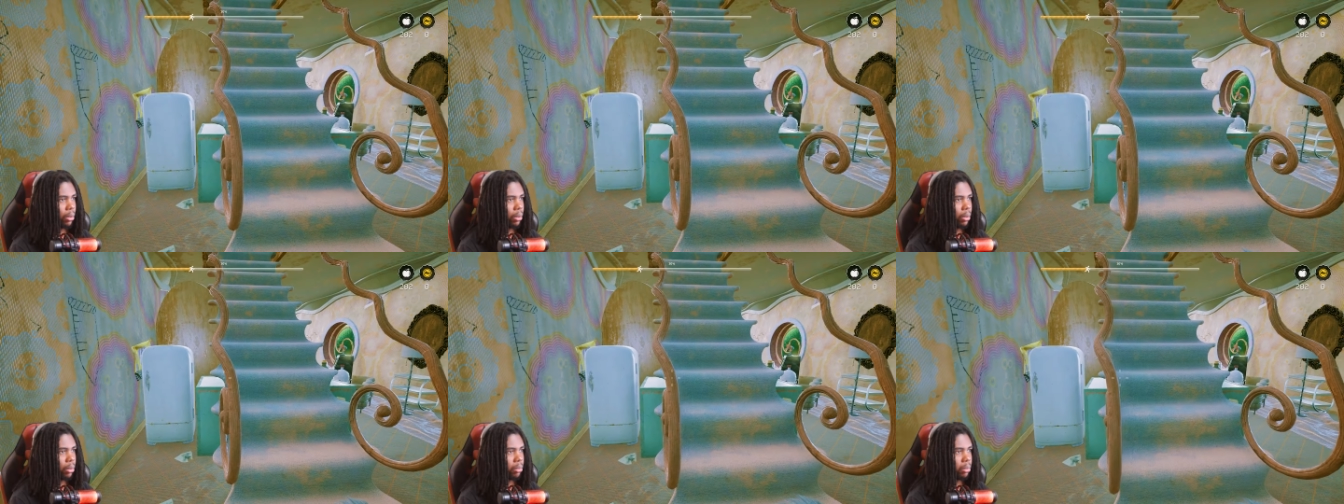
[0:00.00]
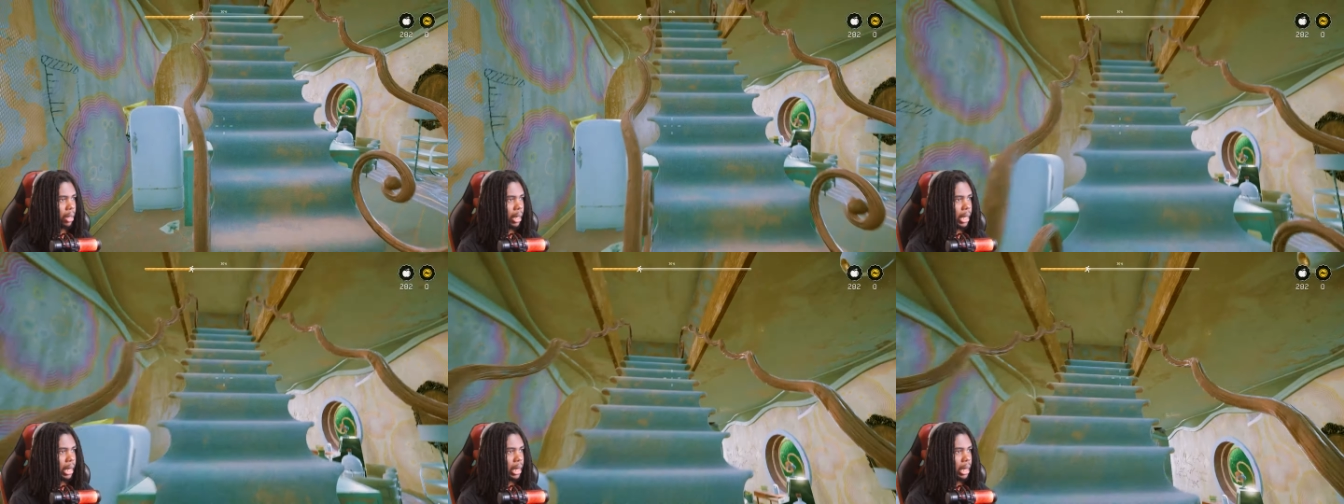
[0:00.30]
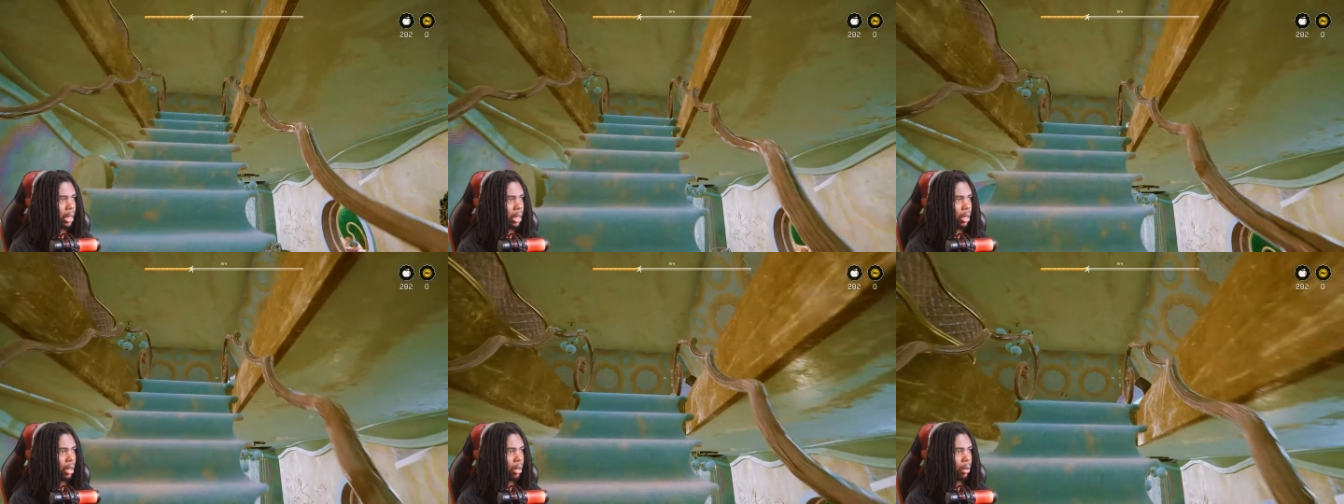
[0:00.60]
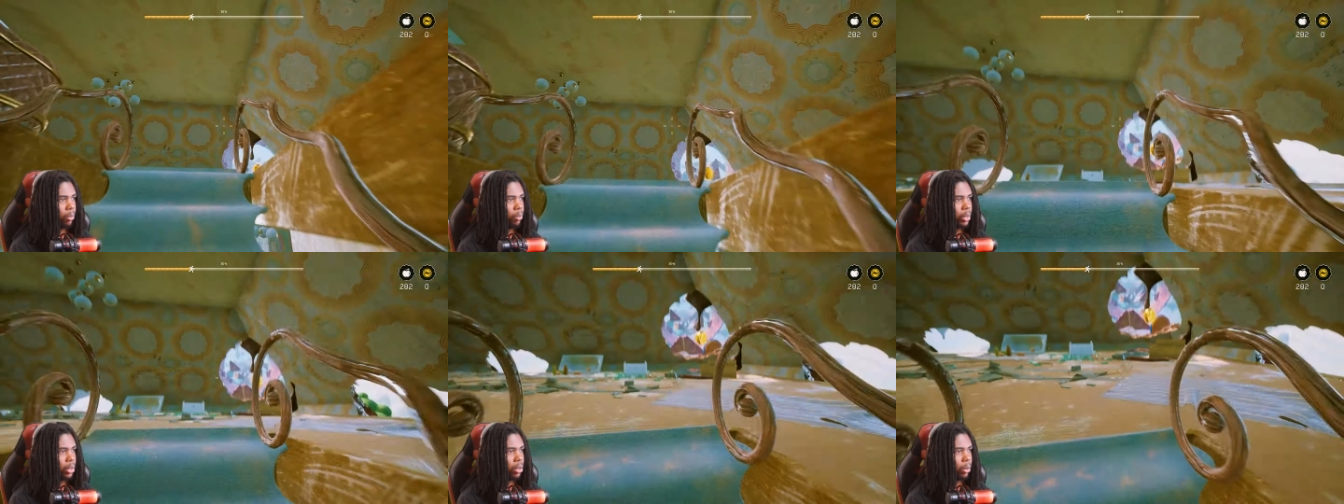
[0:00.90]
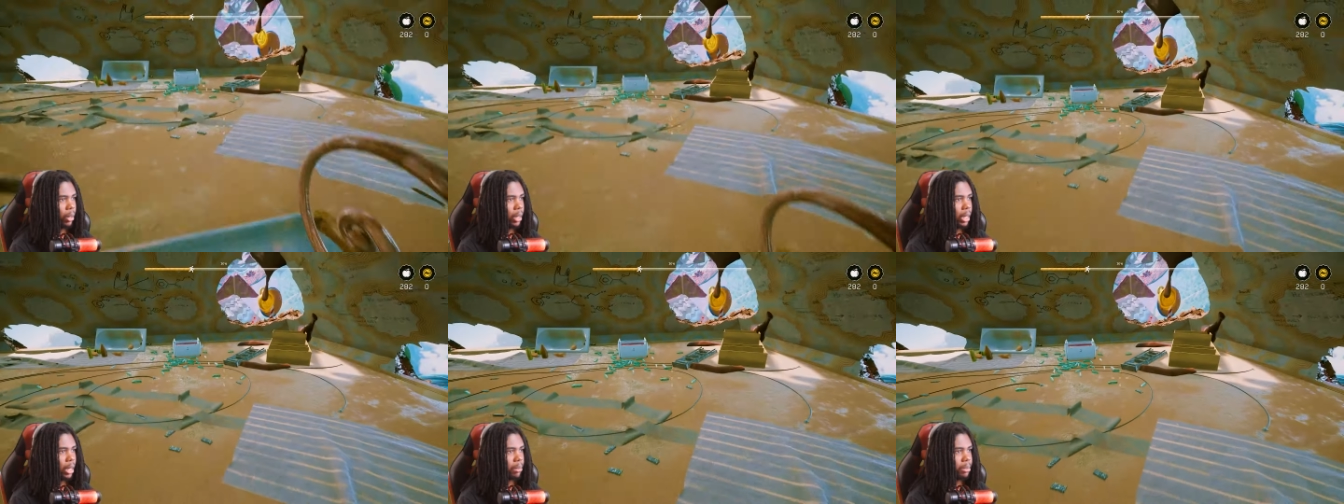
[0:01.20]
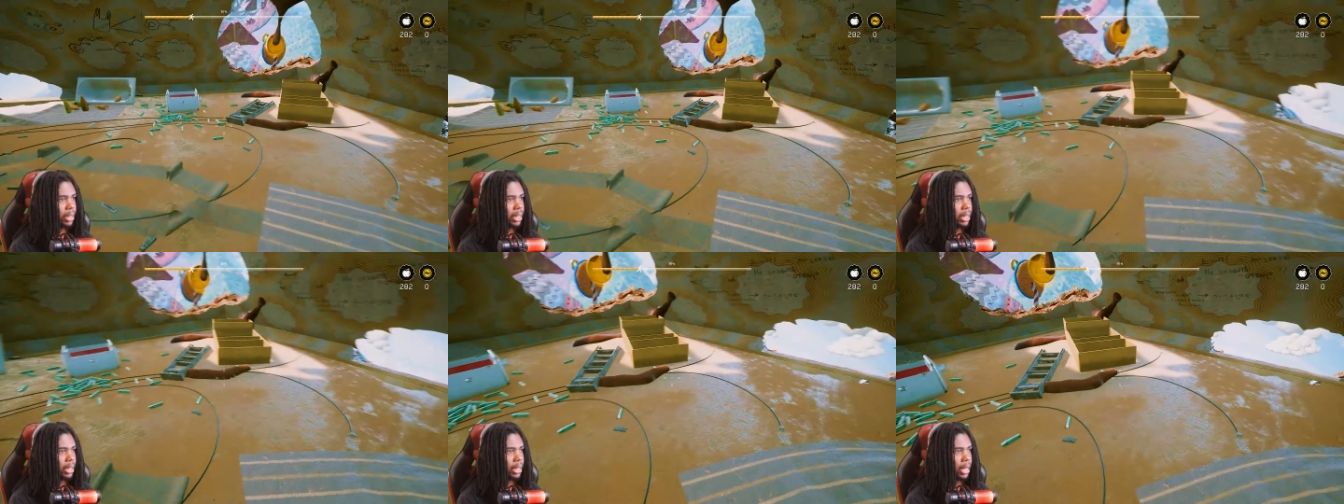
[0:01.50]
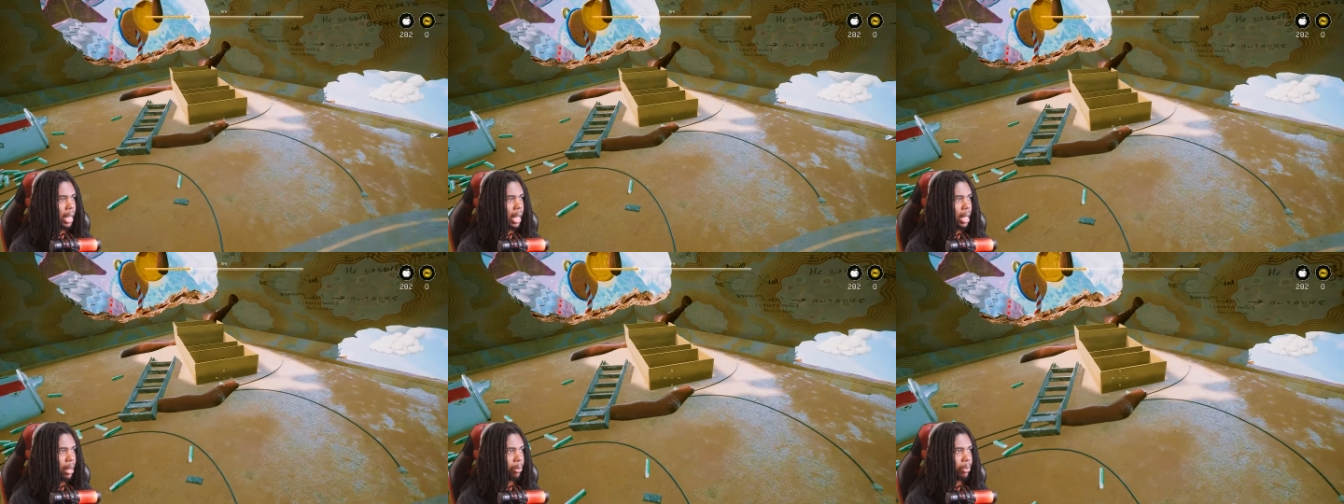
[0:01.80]
All right. Uh, we going up
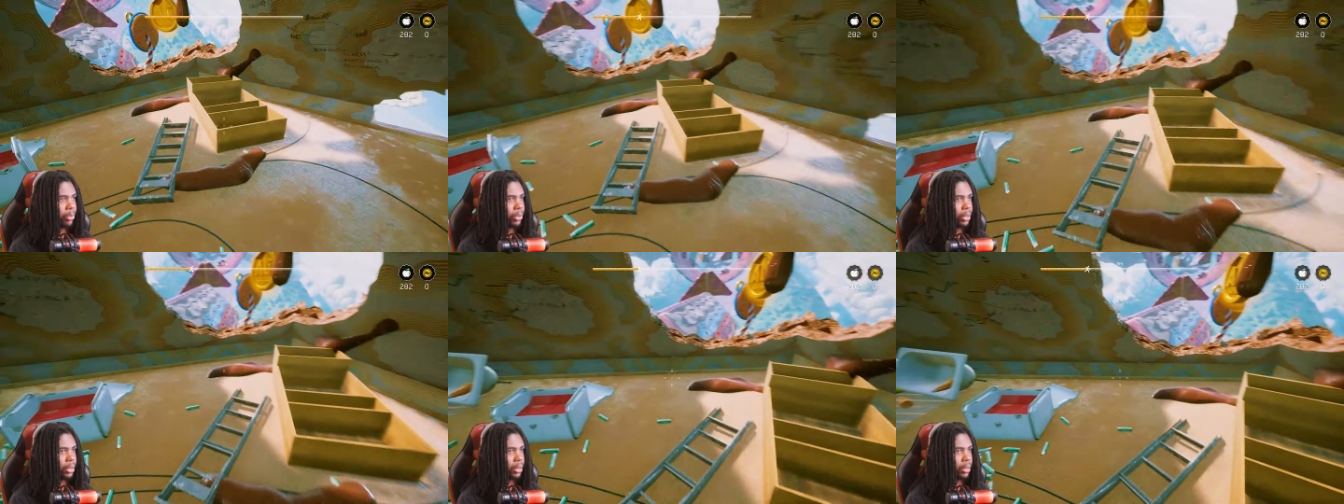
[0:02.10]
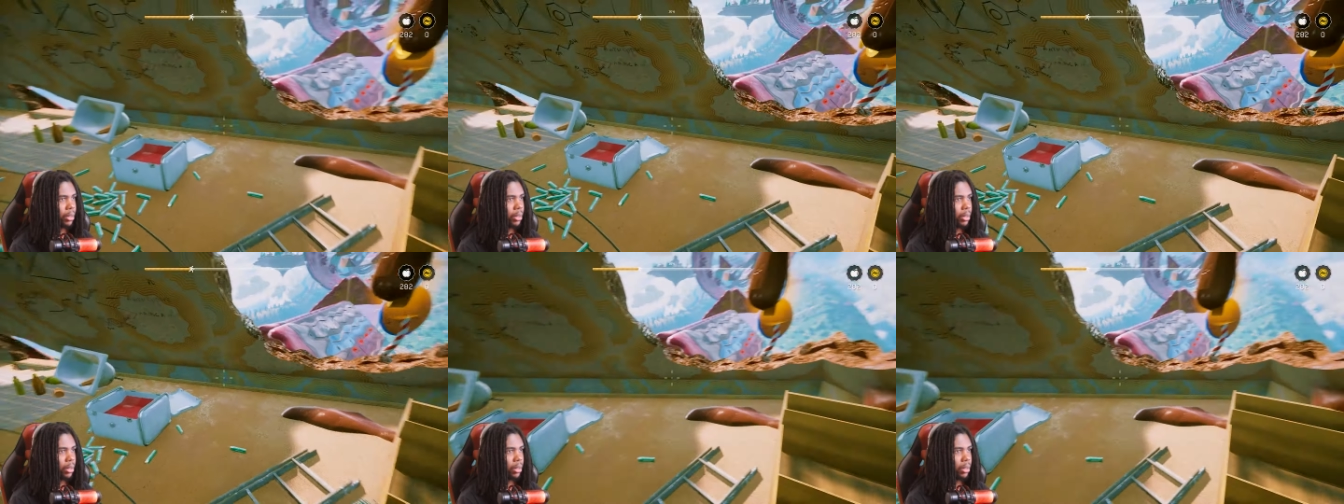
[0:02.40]
steps.